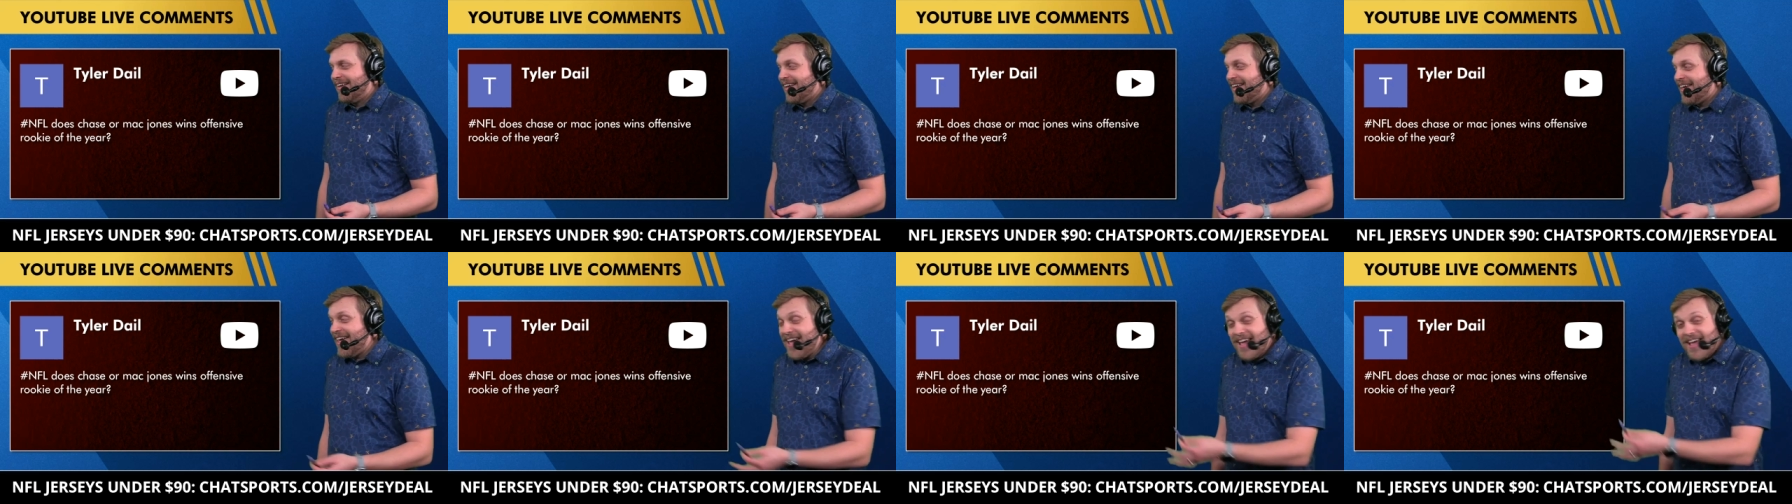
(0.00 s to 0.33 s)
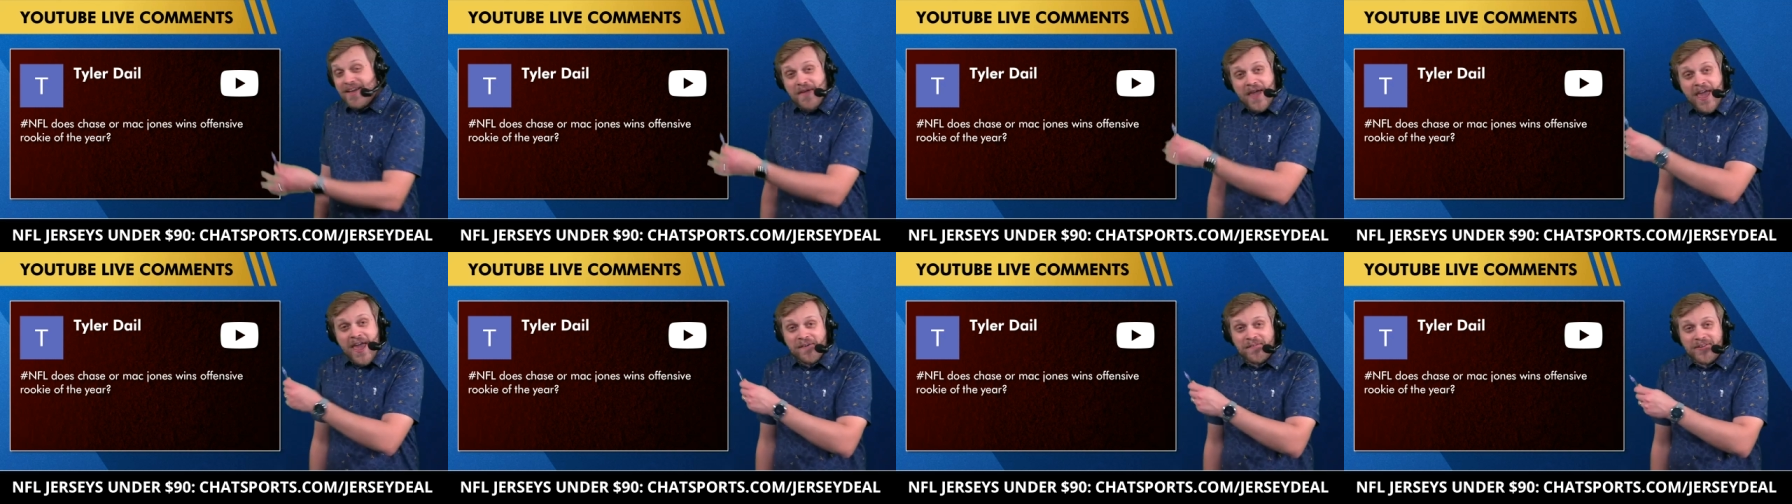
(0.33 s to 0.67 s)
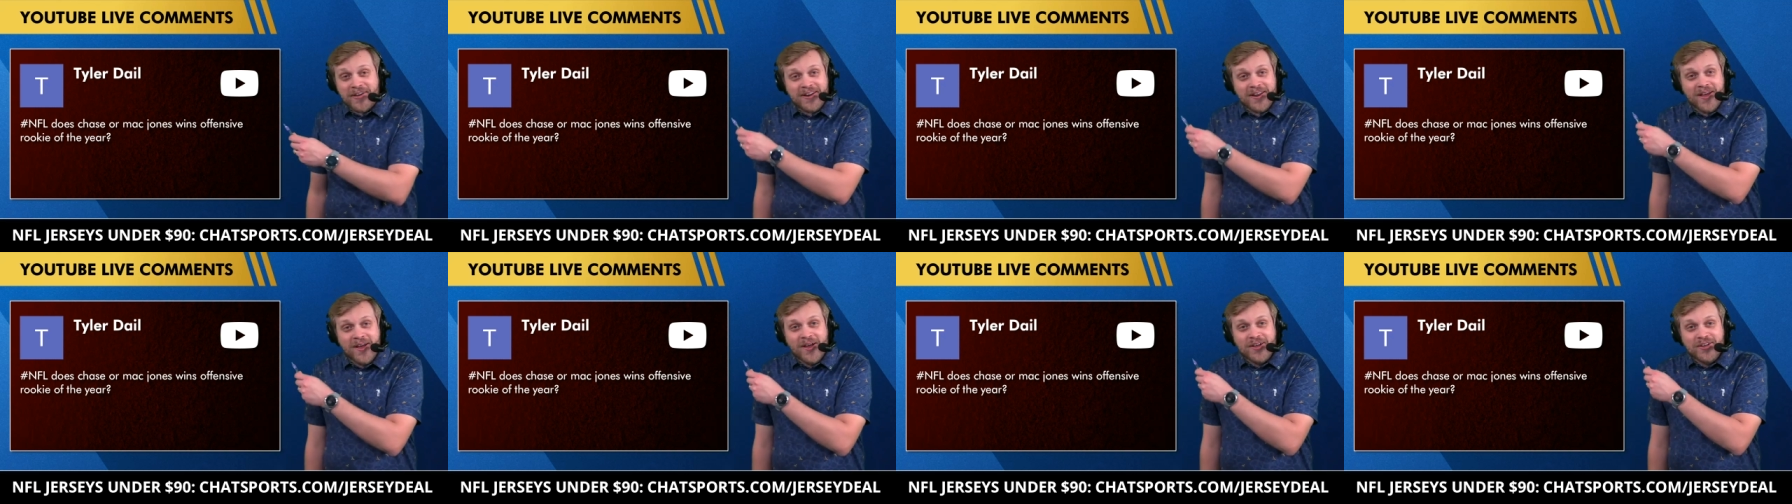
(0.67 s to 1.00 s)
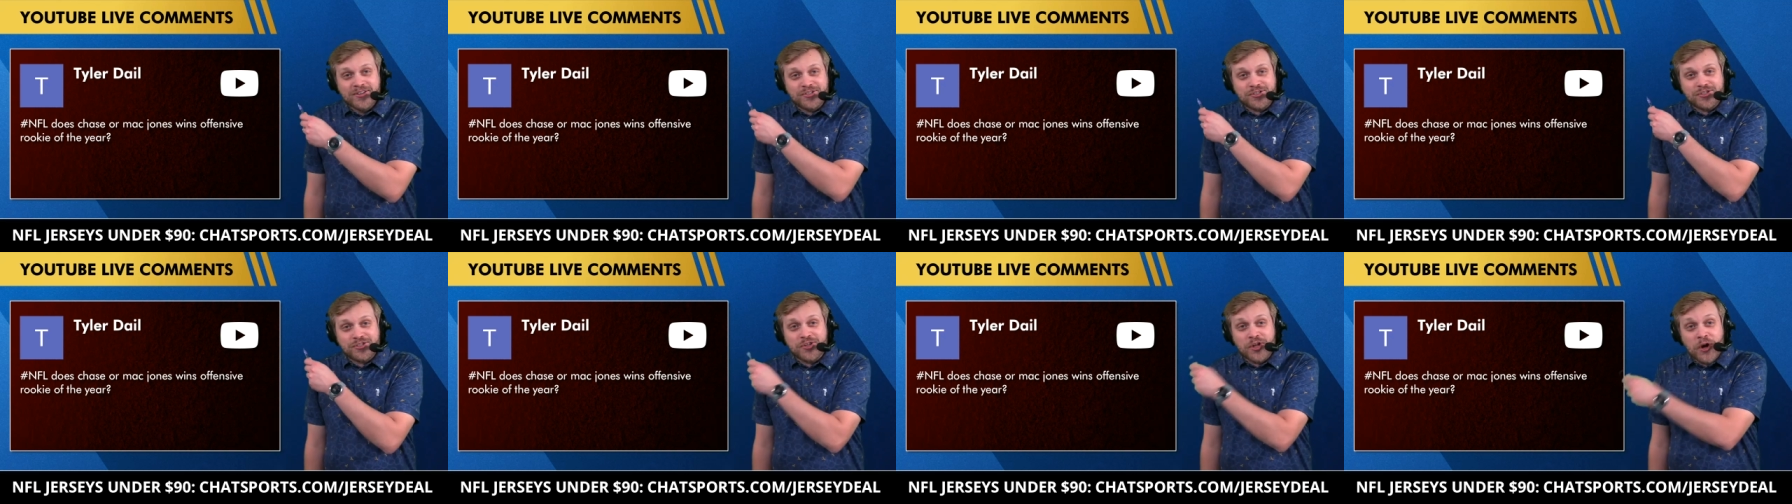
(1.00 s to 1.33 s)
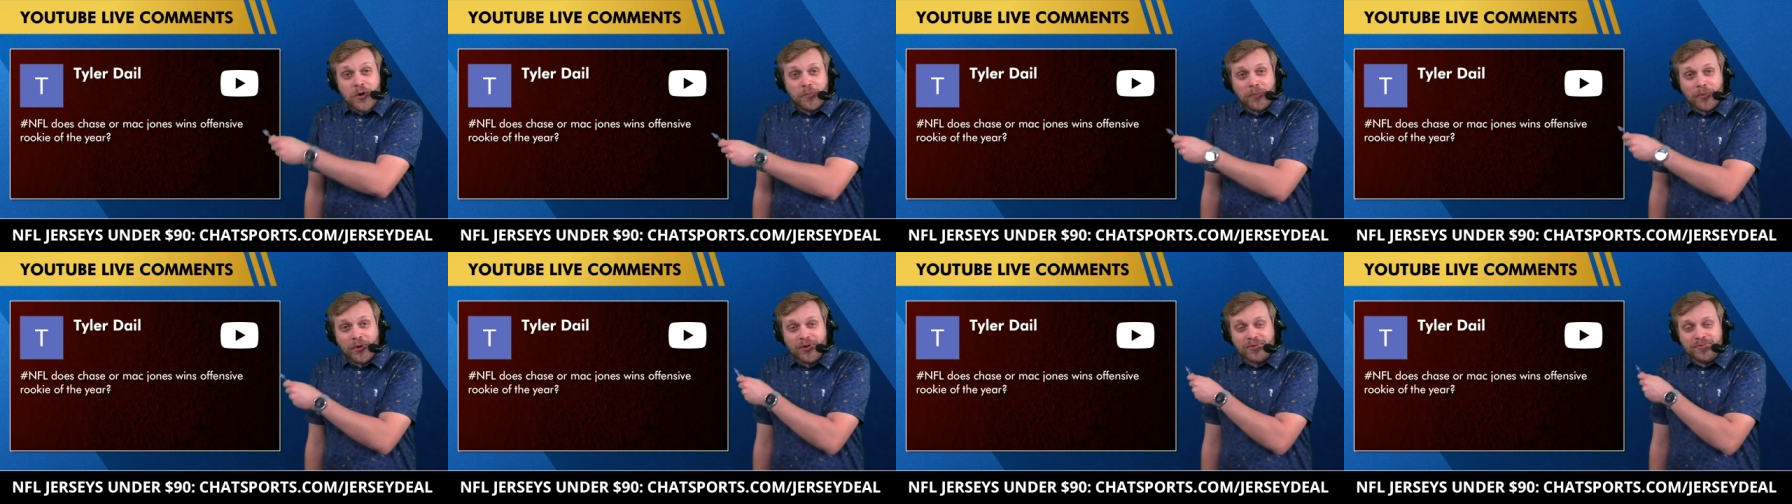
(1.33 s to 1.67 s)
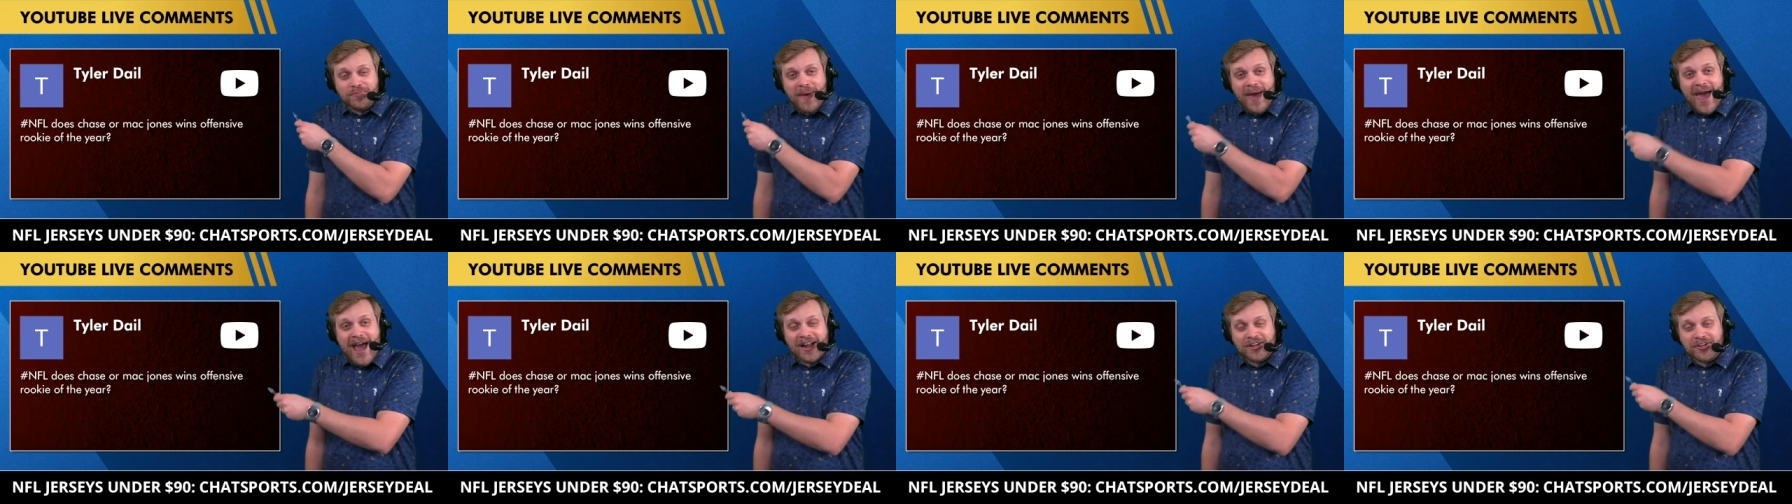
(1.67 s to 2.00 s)
He even super
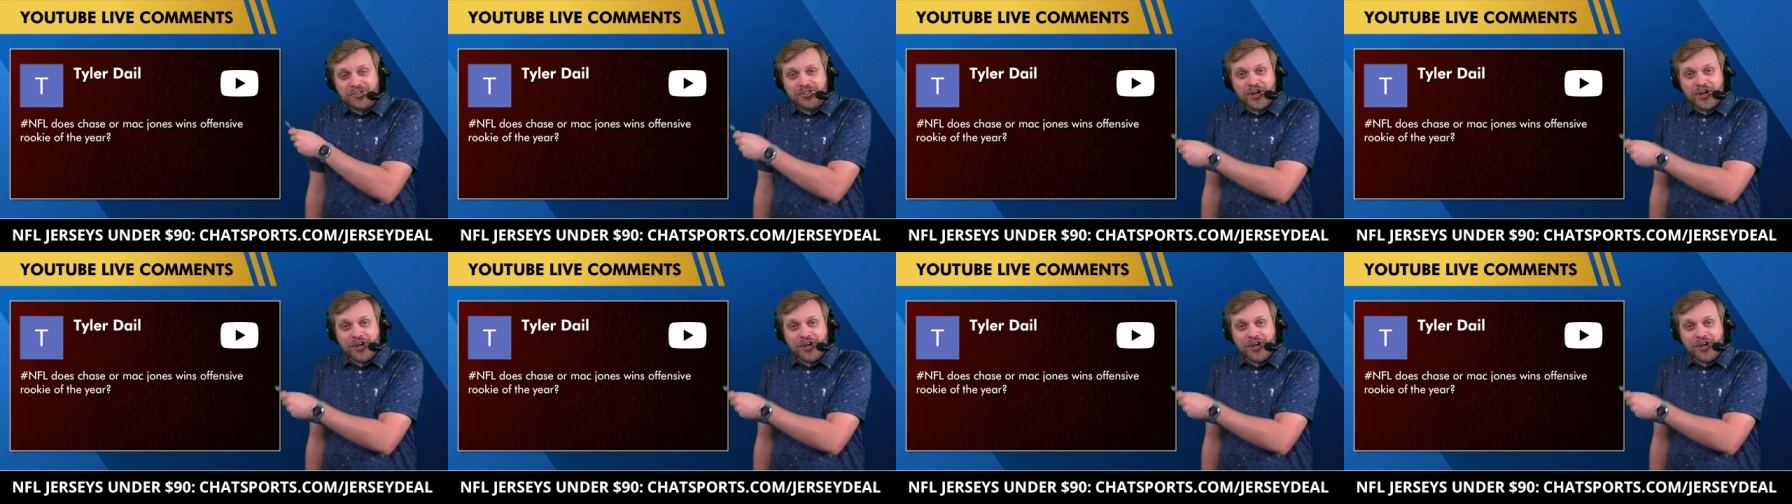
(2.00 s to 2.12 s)
Mac